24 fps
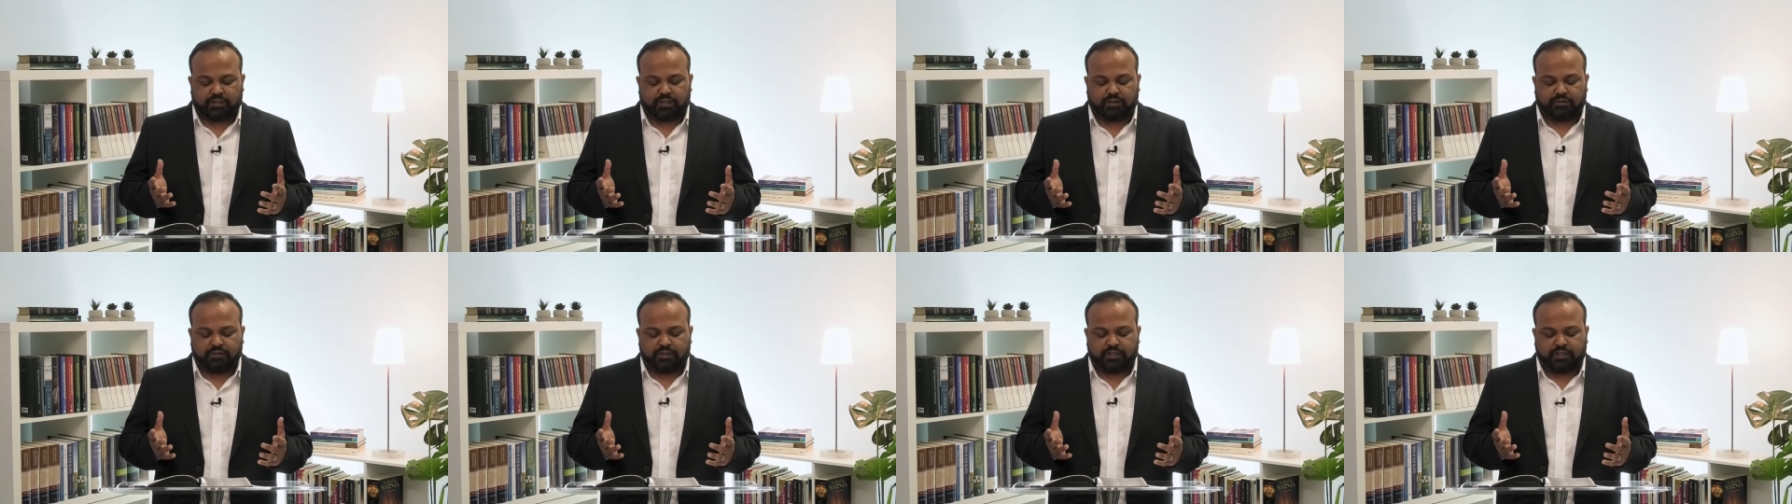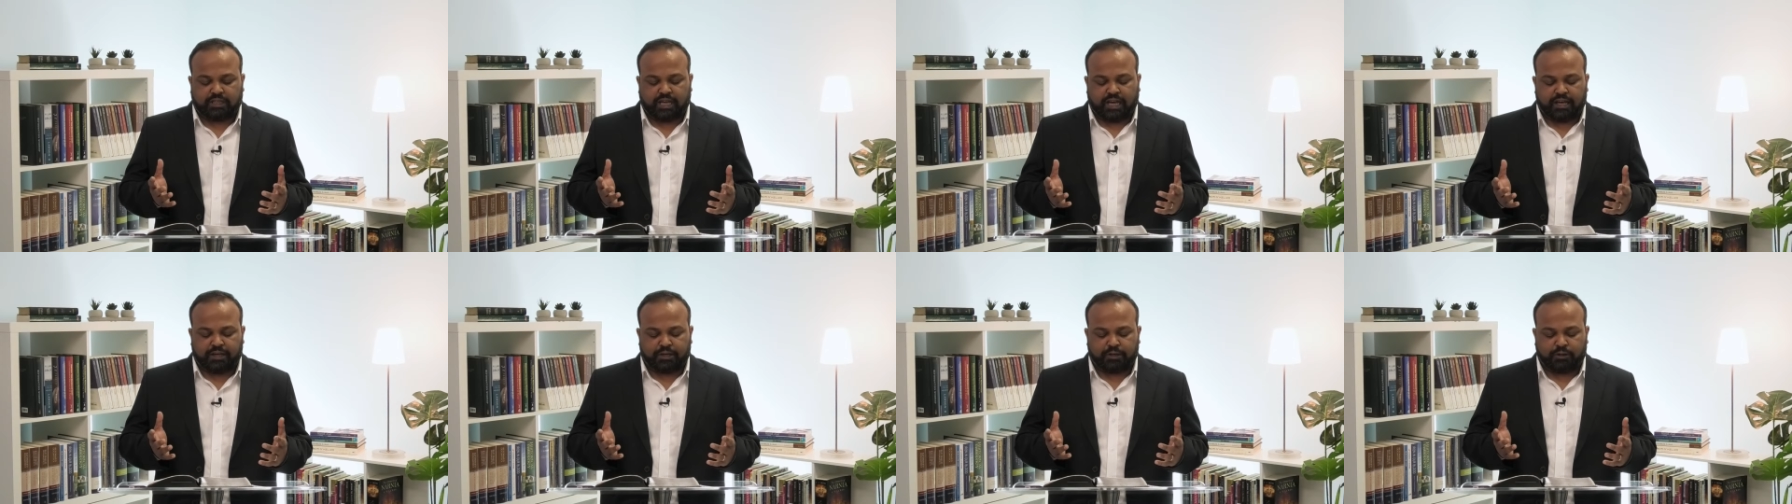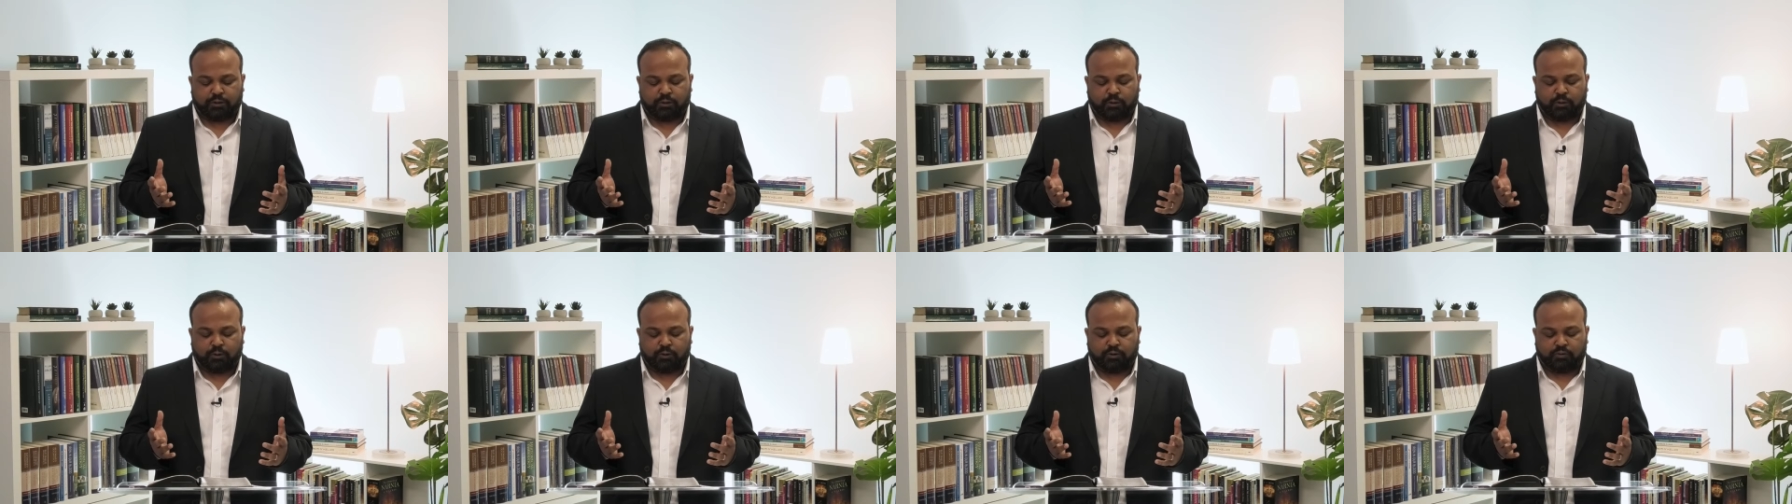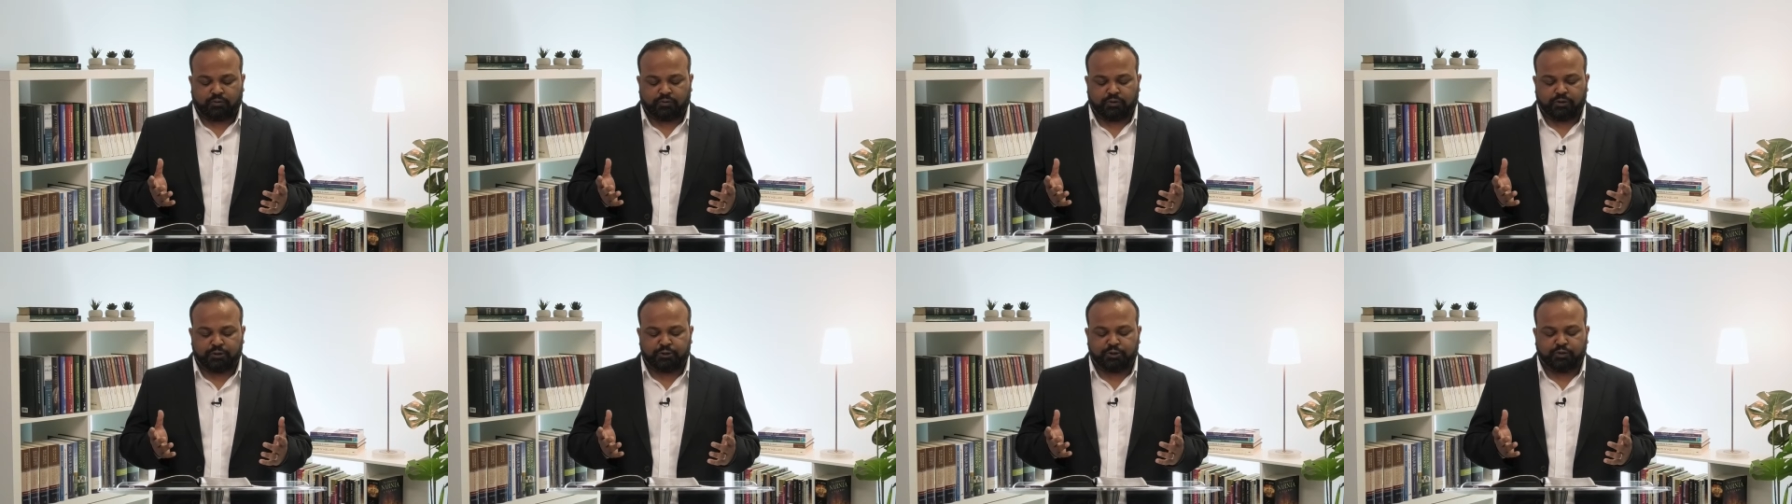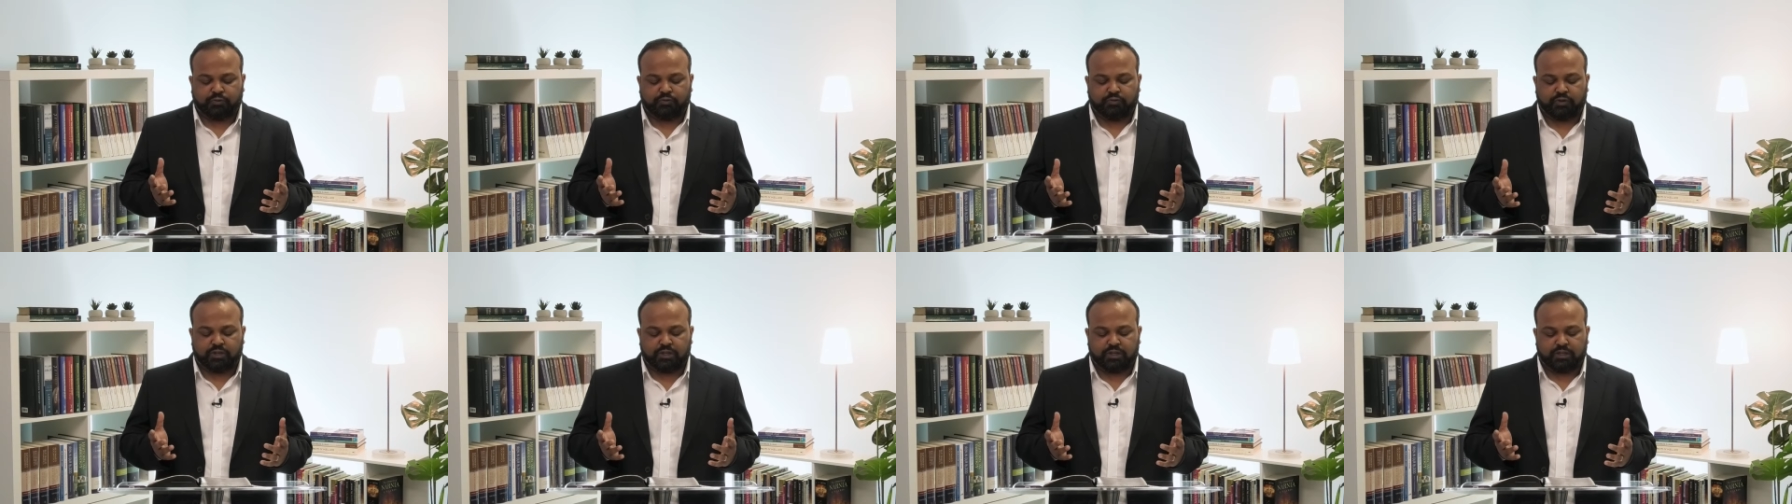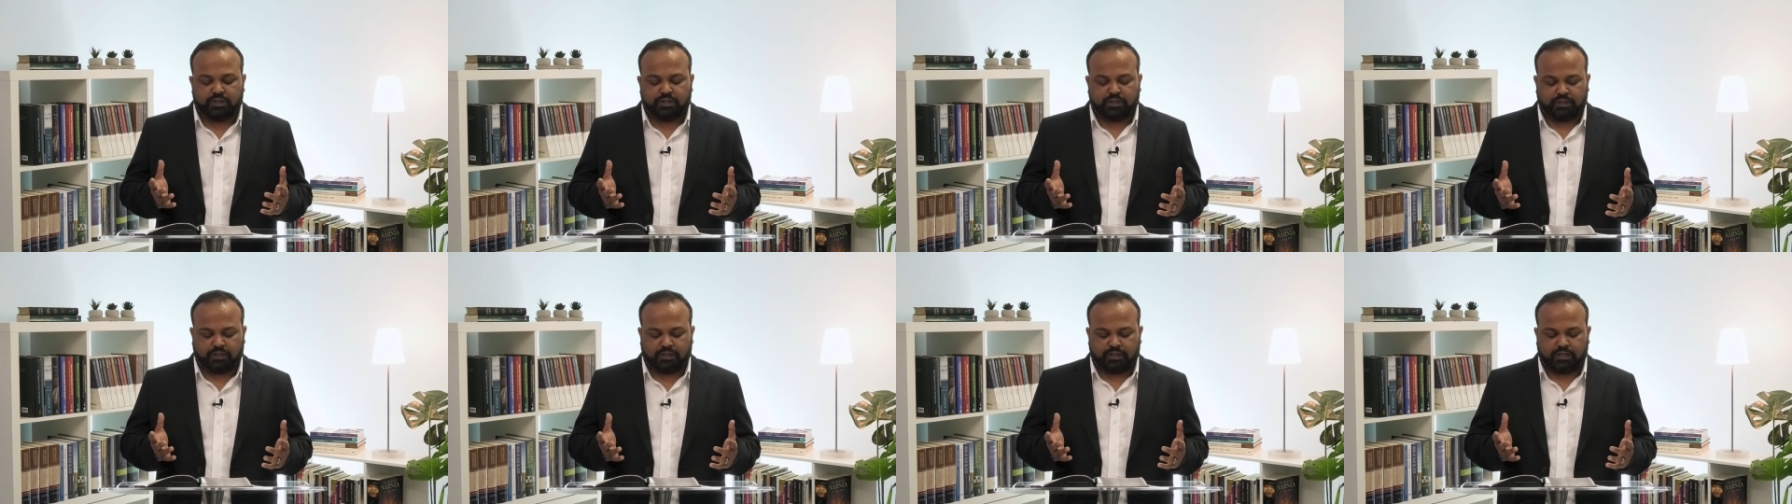Uh, we thank you, Lord, for your
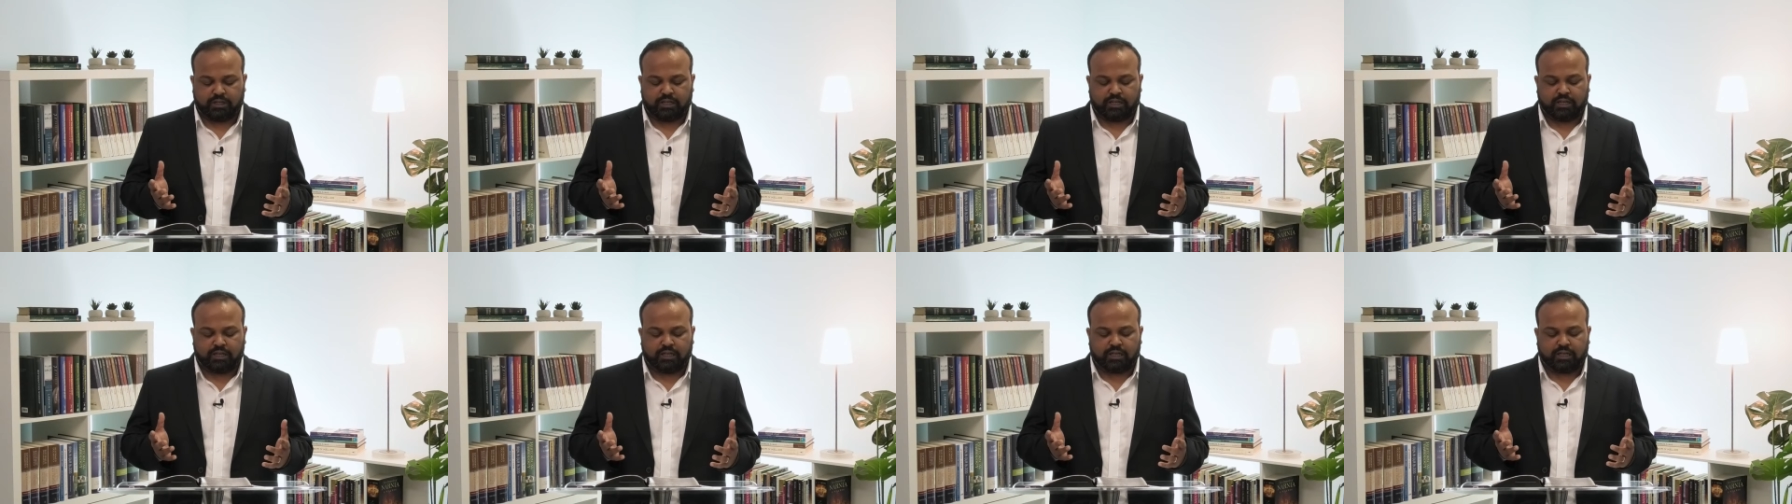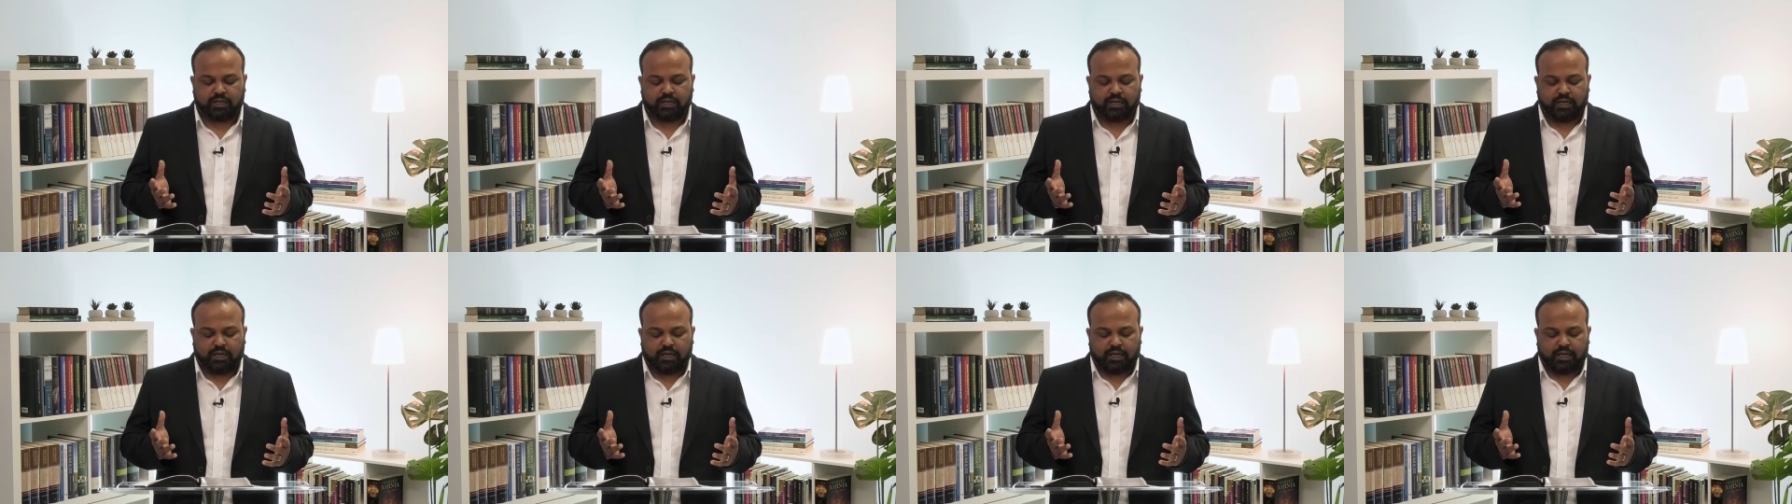word and uh,